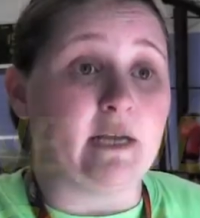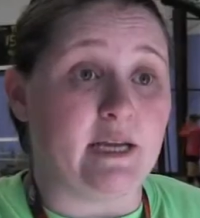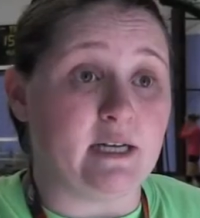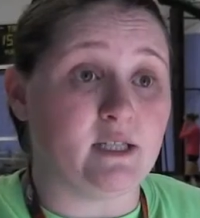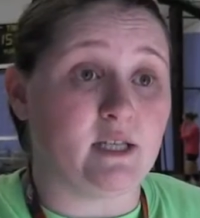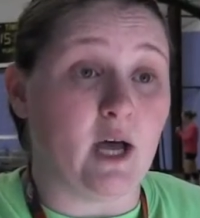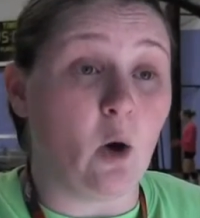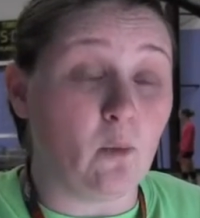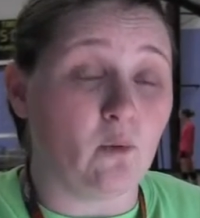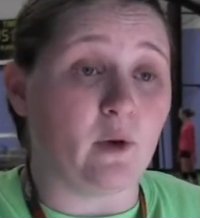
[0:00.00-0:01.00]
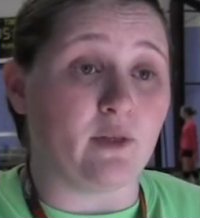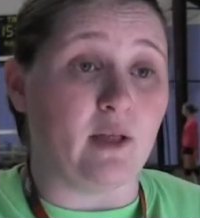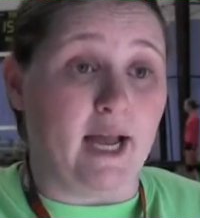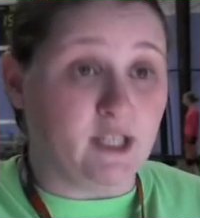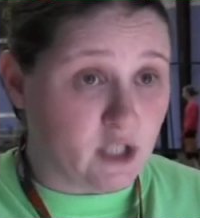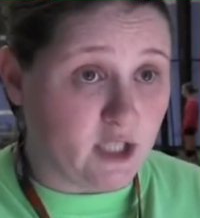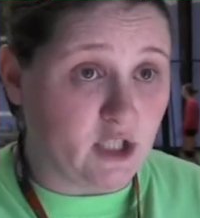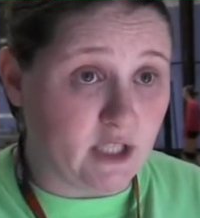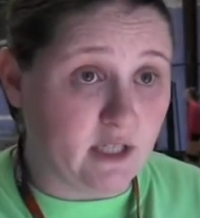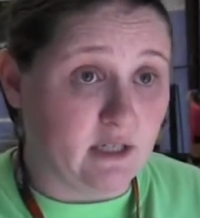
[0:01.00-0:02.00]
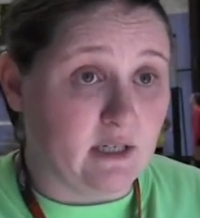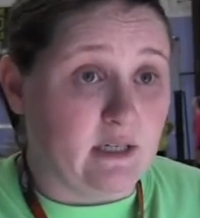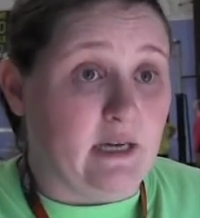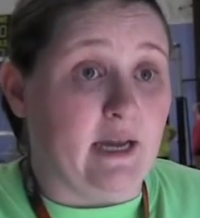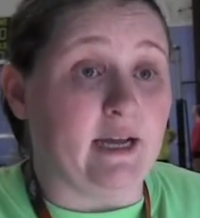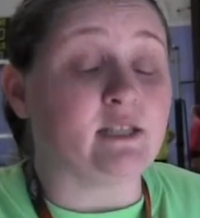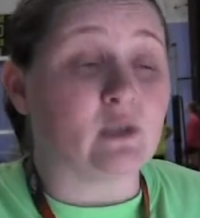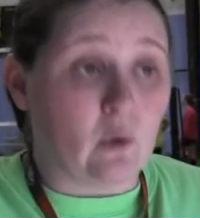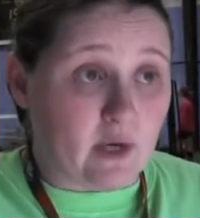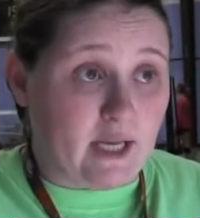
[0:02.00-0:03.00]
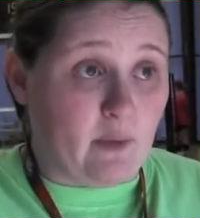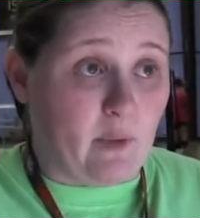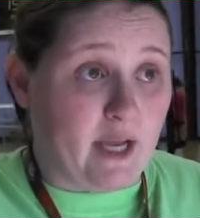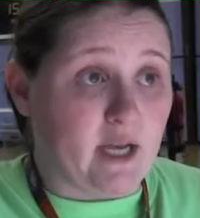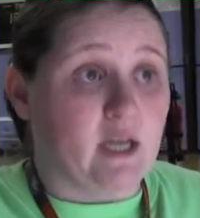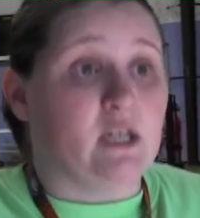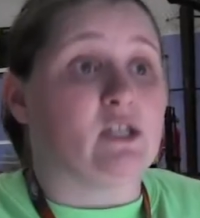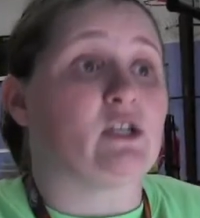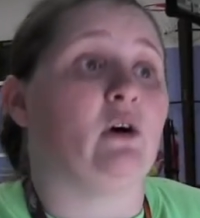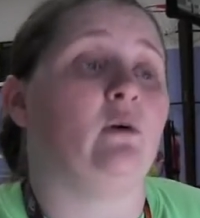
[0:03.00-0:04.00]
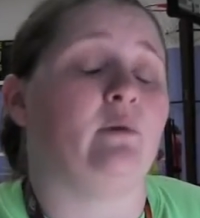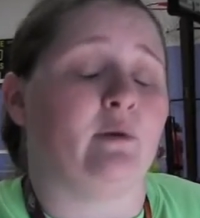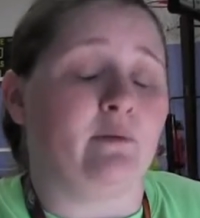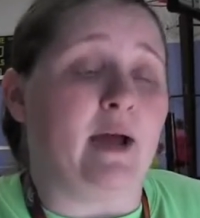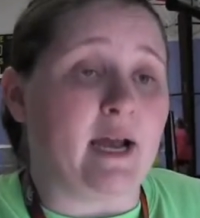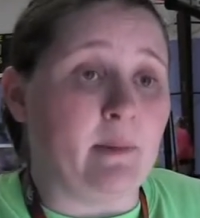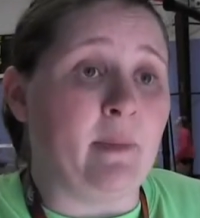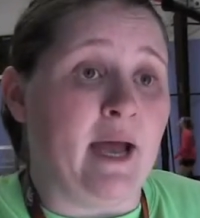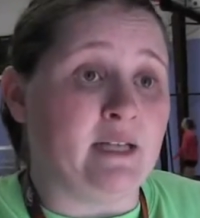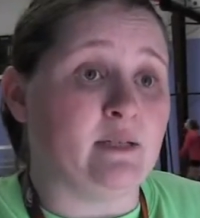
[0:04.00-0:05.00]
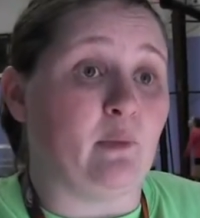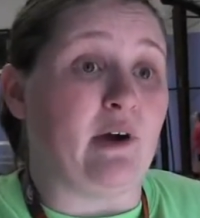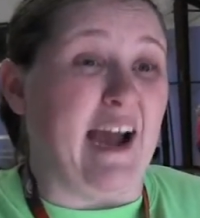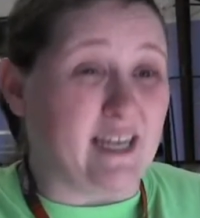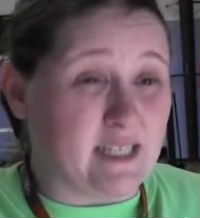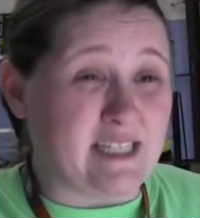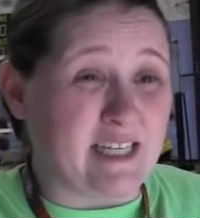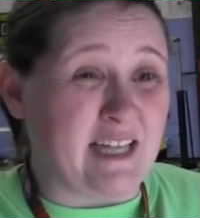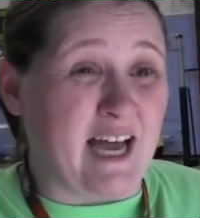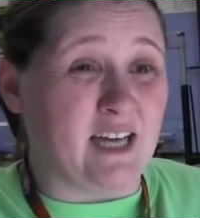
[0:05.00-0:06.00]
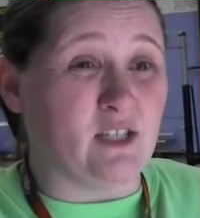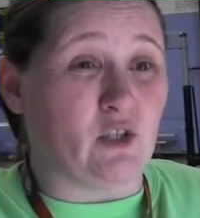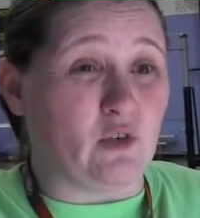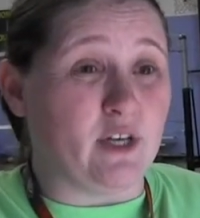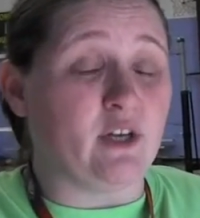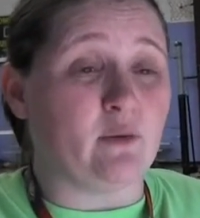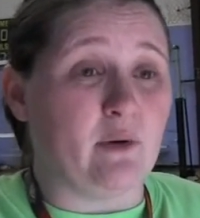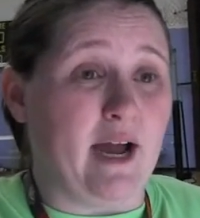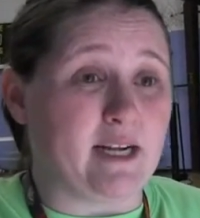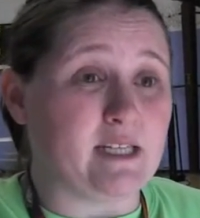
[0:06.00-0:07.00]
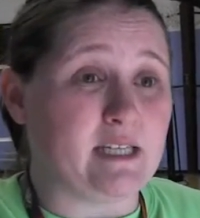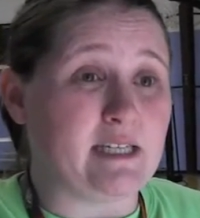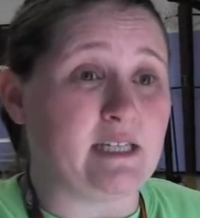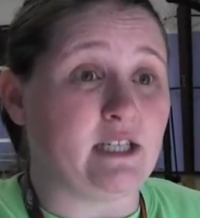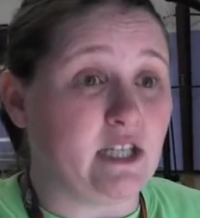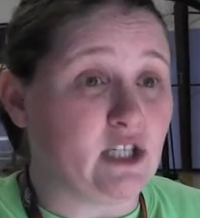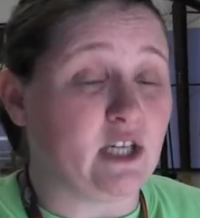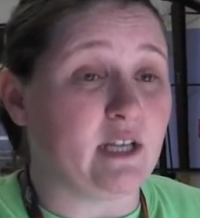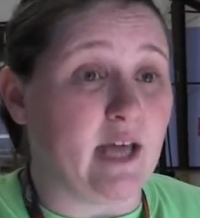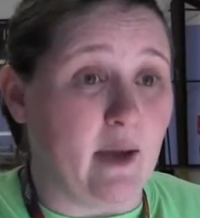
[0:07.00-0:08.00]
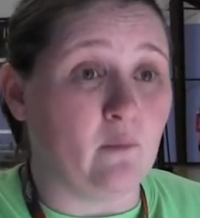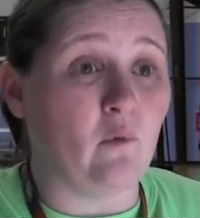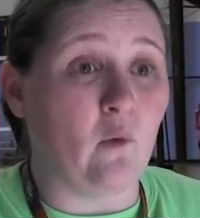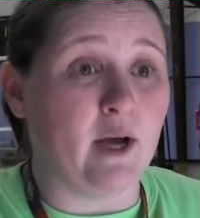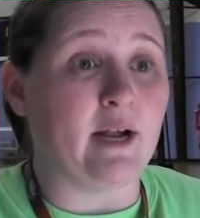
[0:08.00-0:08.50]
kids help with line judging and scorekeeping. So I recommend practicing that during your practices and teaching them what